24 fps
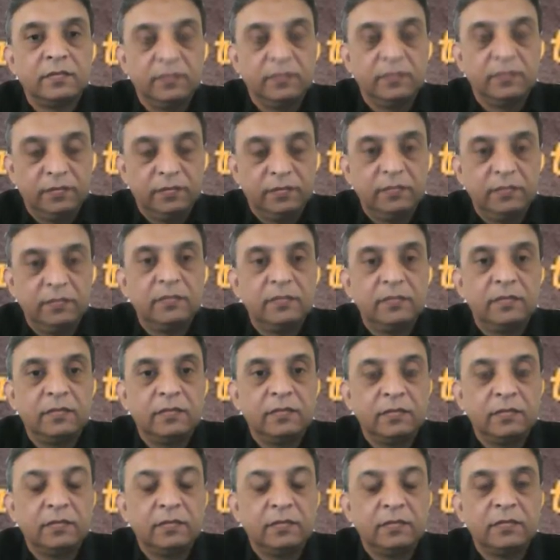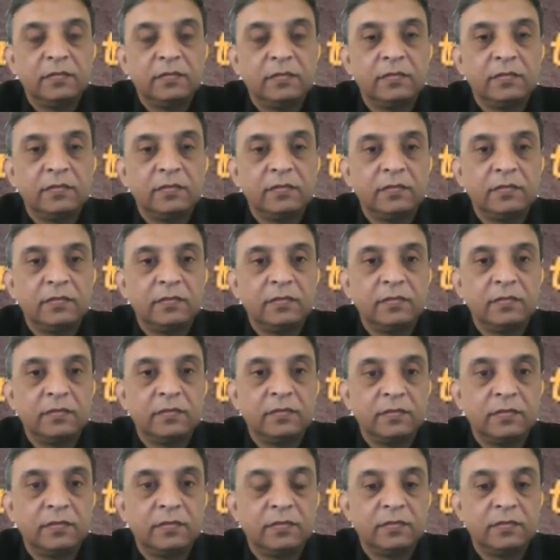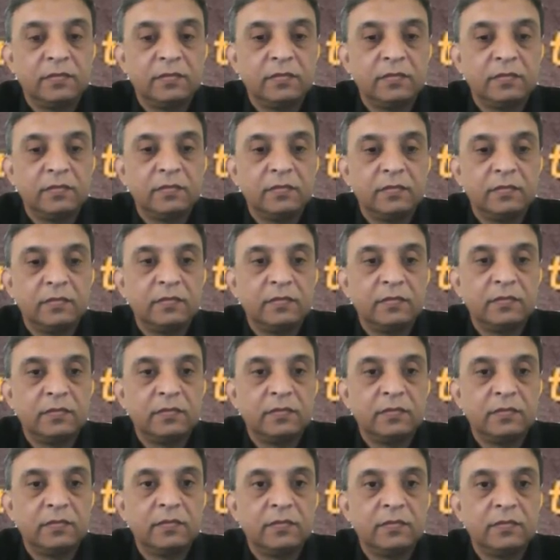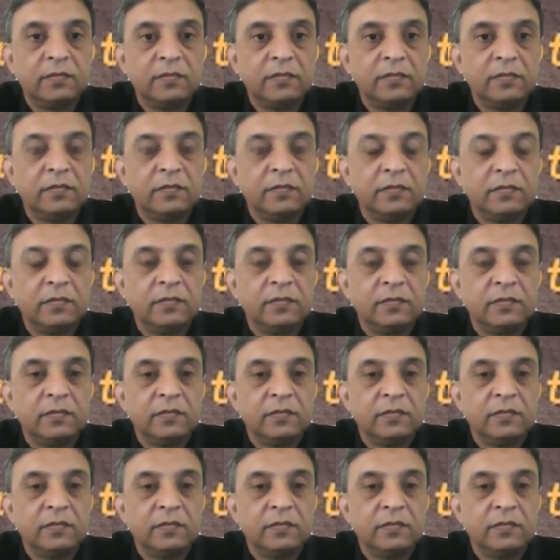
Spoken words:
The person shown says nothing.